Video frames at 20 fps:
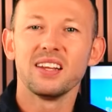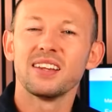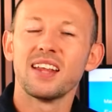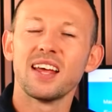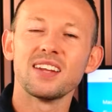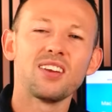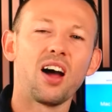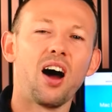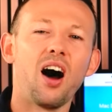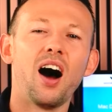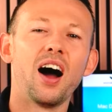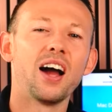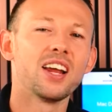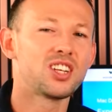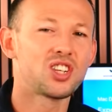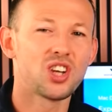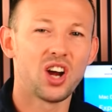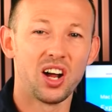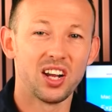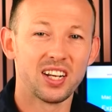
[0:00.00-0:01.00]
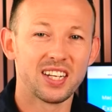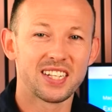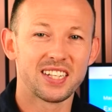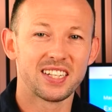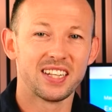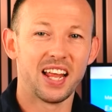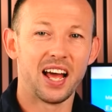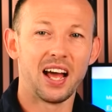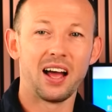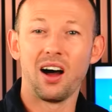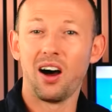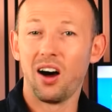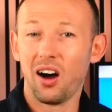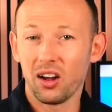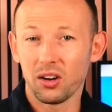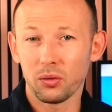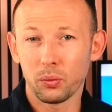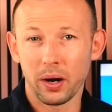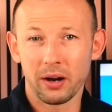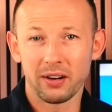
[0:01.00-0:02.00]
there's a high chance that
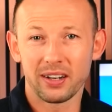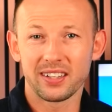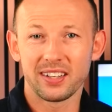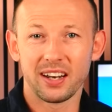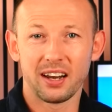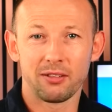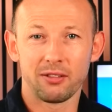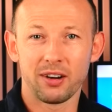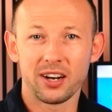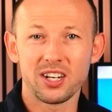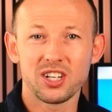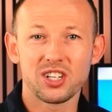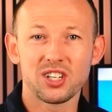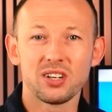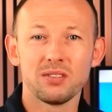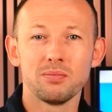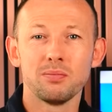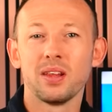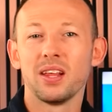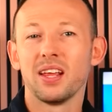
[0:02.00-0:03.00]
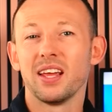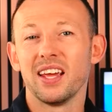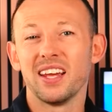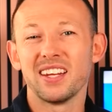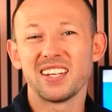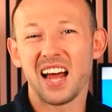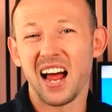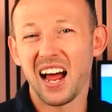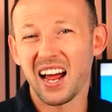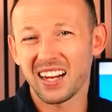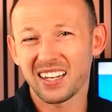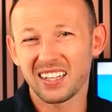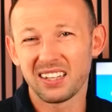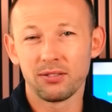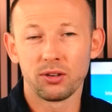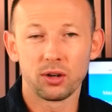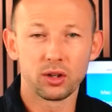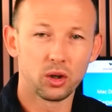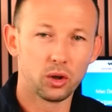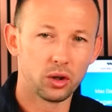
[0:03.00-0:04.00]
Hardware Acceleration is
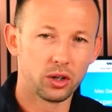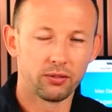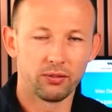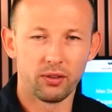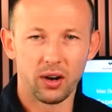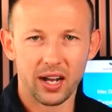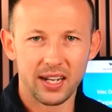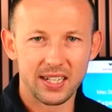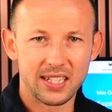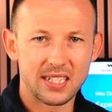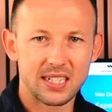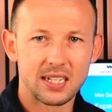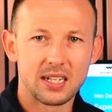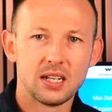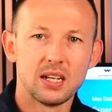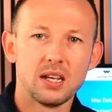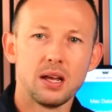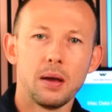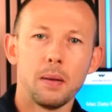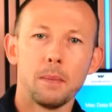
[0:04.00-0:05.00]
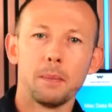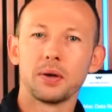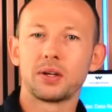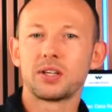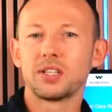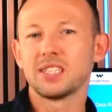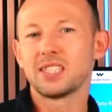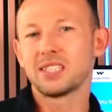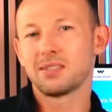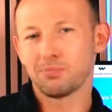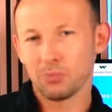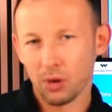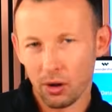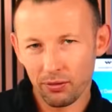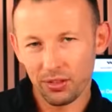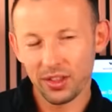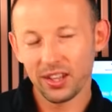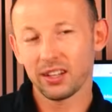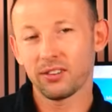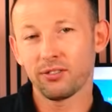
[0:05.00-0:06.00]
active on your device. Because
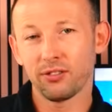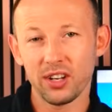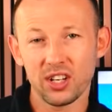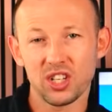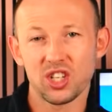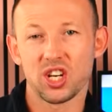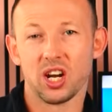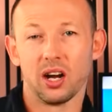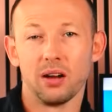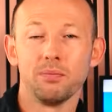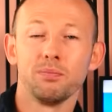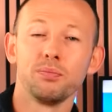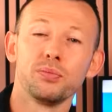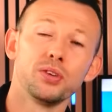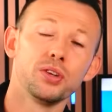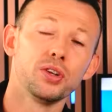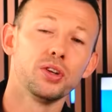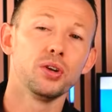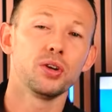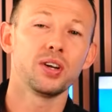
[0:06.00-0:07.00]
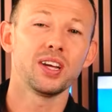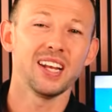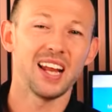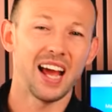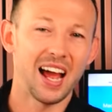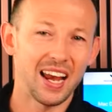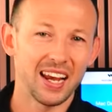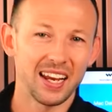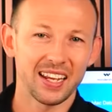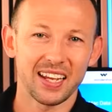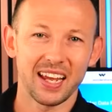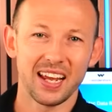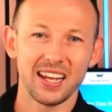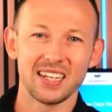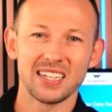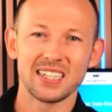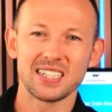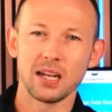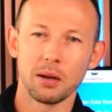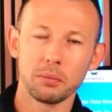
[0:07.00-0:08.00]
of this feature, you can
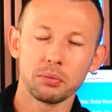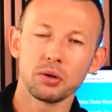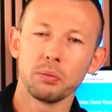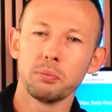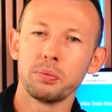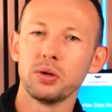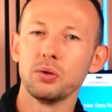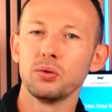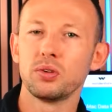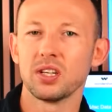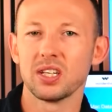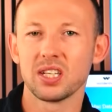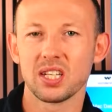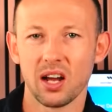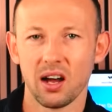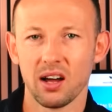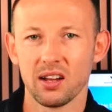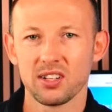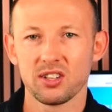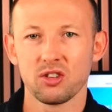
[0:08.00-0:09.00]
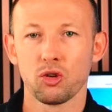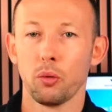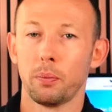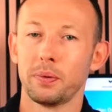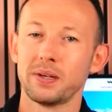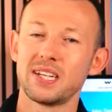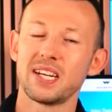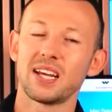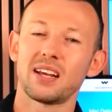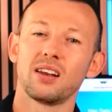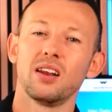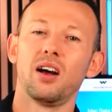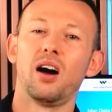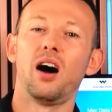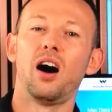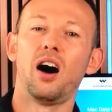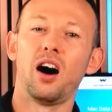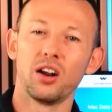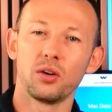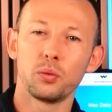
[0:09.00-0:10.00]
allocate some computing tasks to a particular
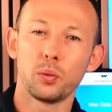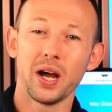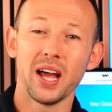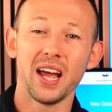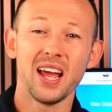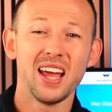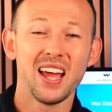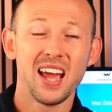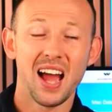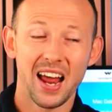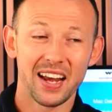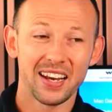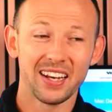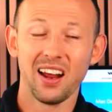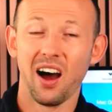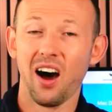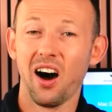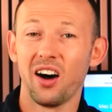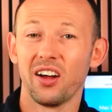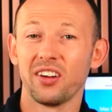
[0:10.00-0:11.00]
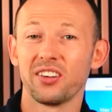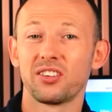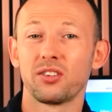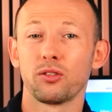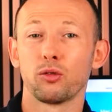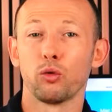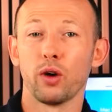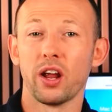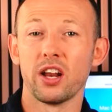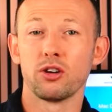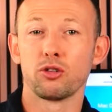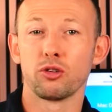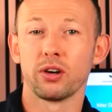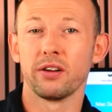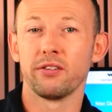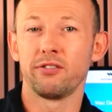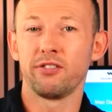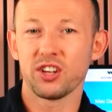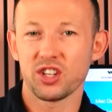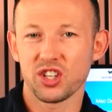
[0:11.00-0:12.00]
hardware and enhance rendering
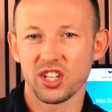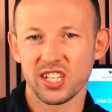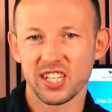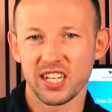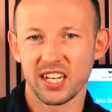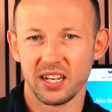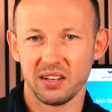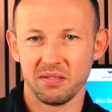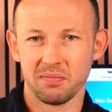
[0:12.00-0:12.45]
efficiency.